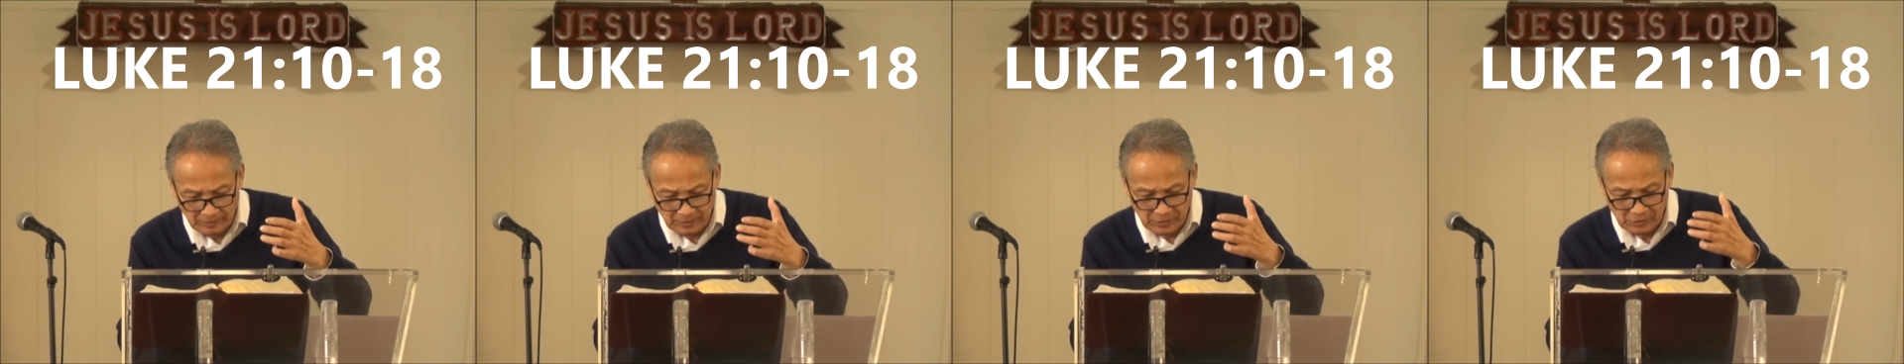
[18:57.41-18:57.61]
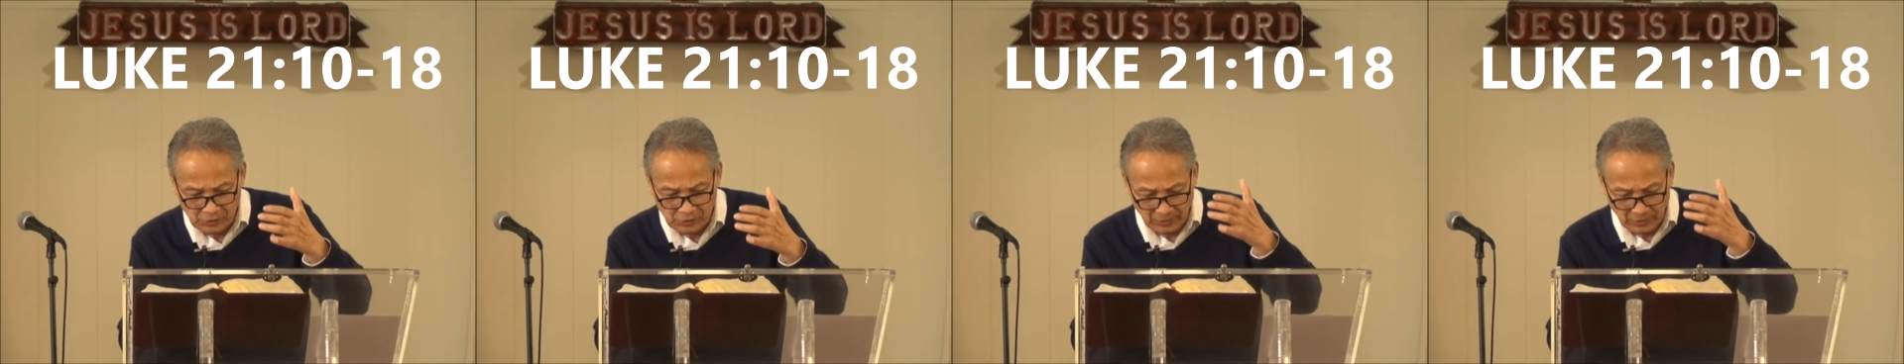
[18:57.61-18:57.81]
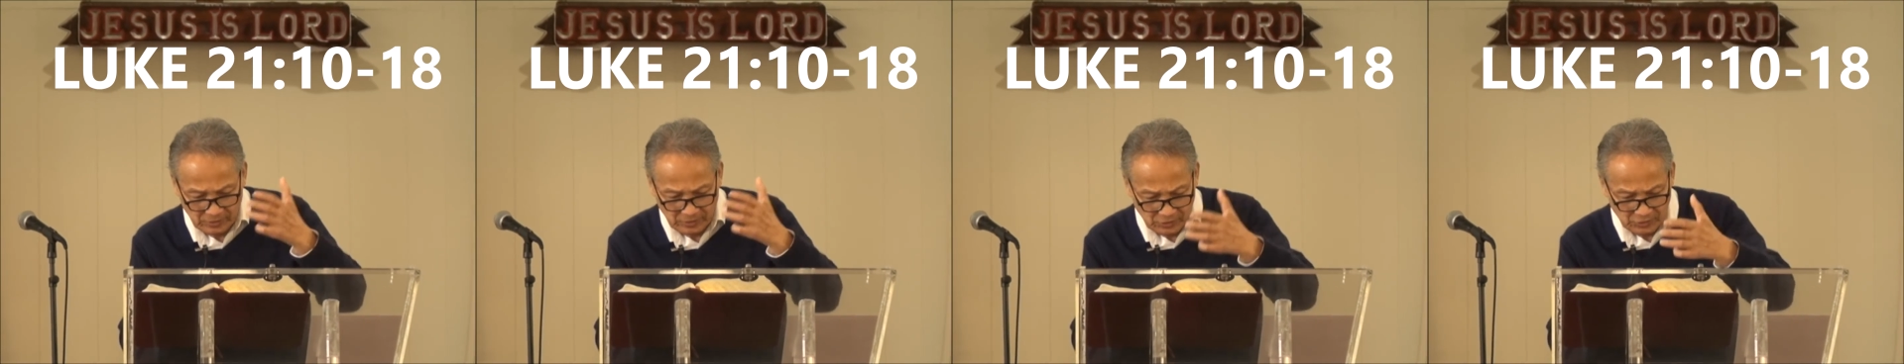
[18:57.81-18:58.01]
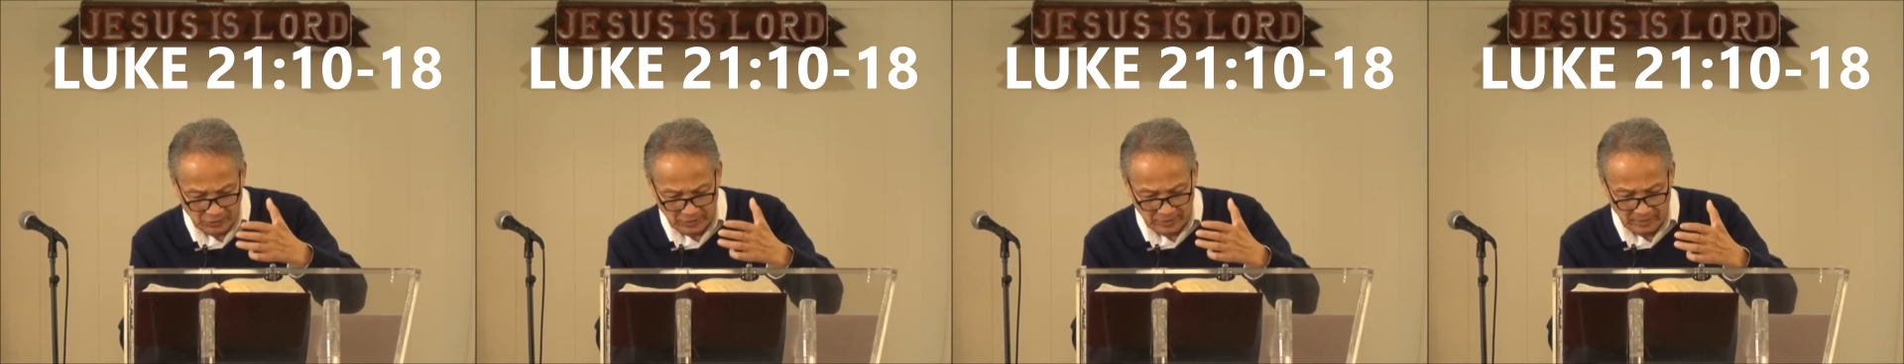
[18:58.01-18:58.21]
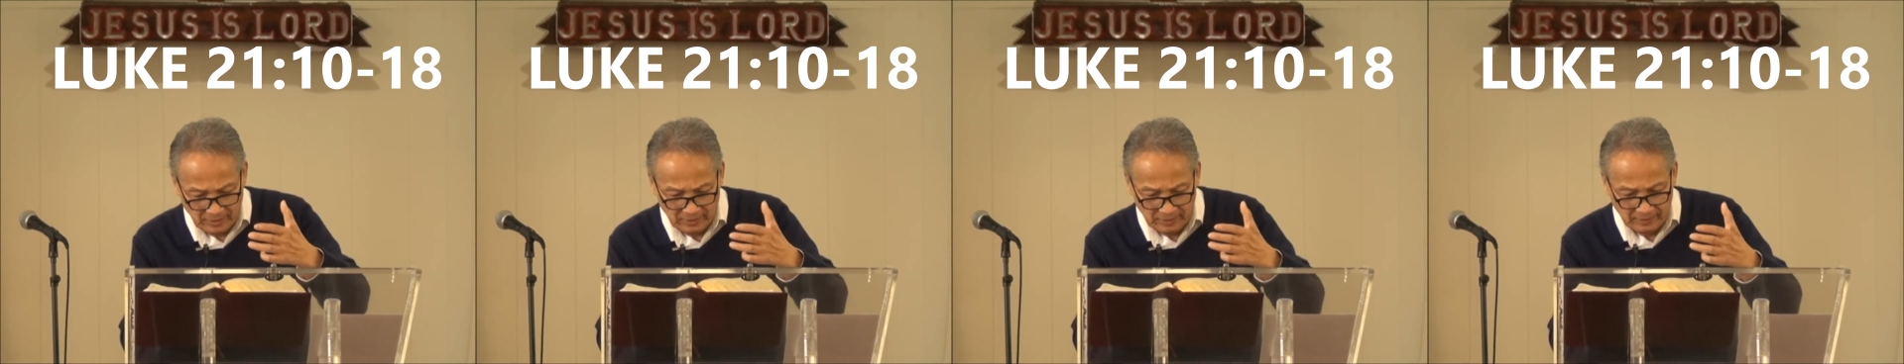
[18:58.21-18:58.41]

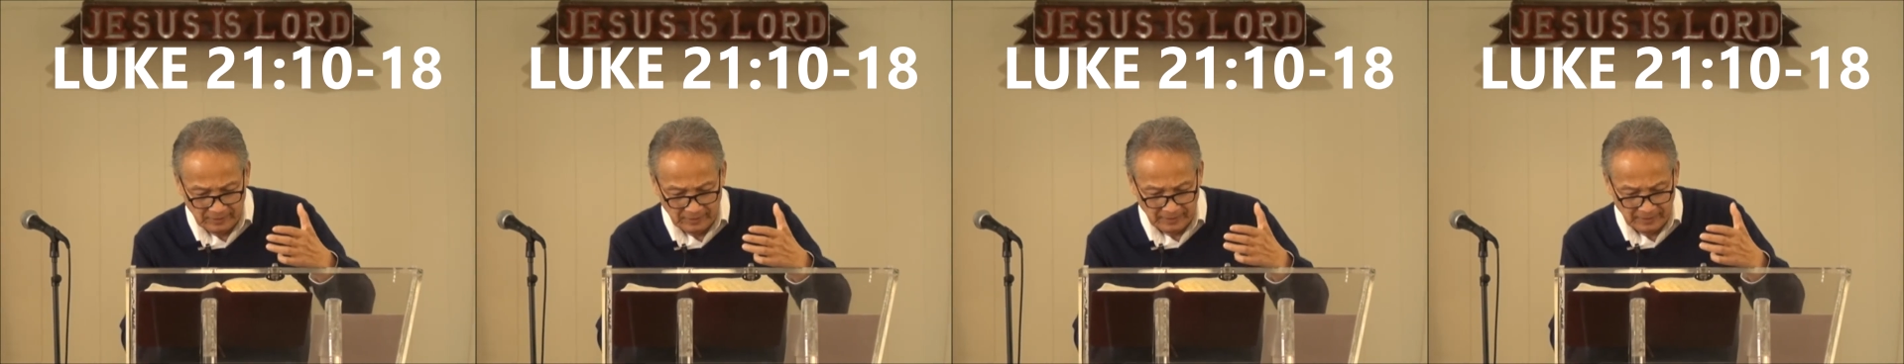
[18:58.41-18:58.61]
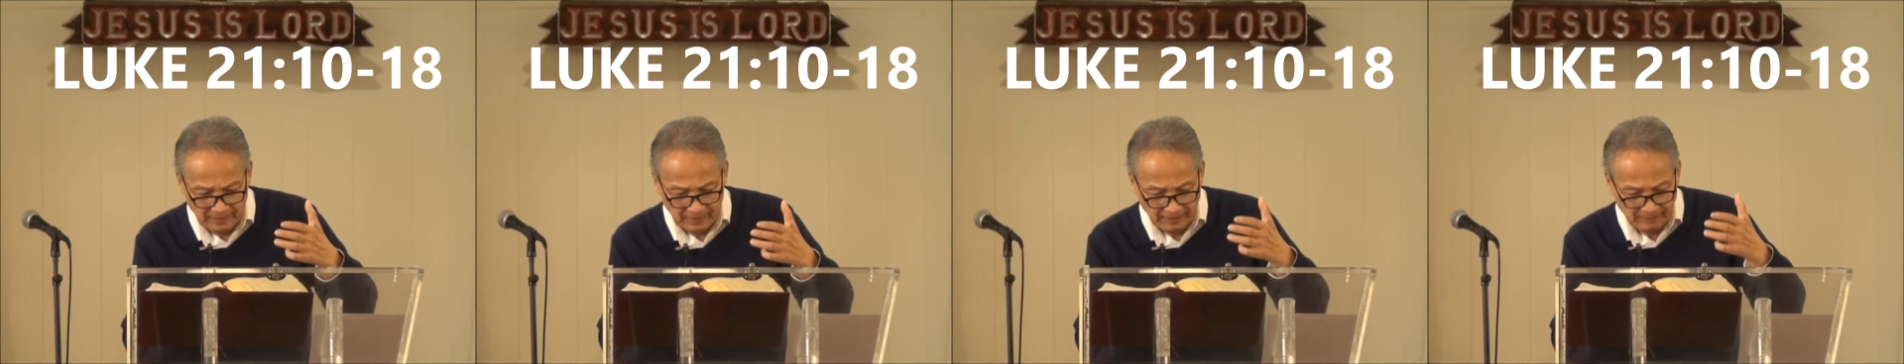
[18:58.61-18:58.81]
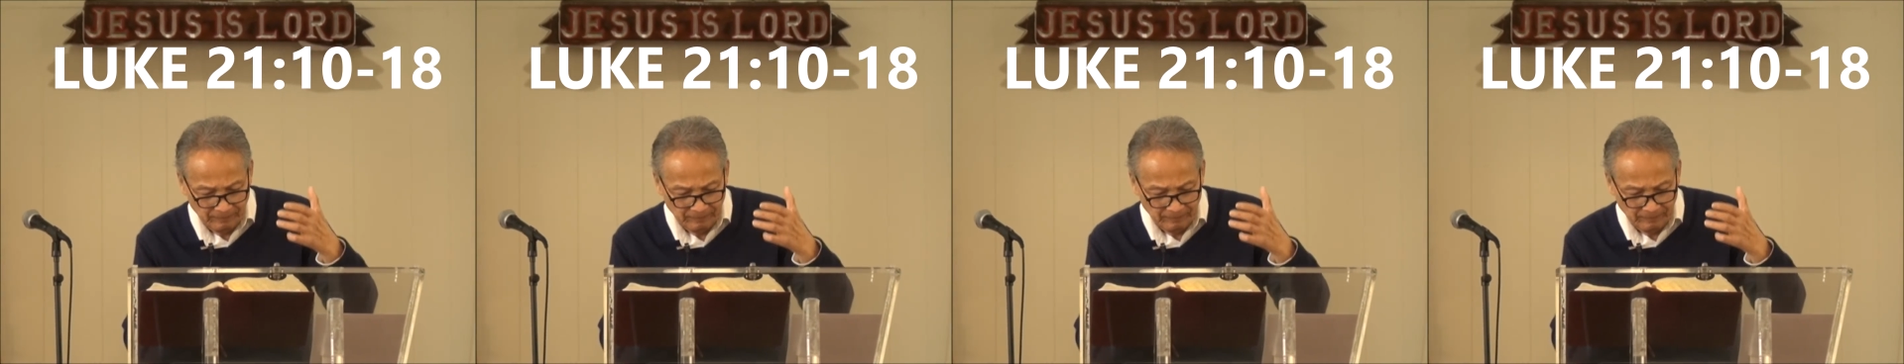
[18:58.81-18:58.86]
16,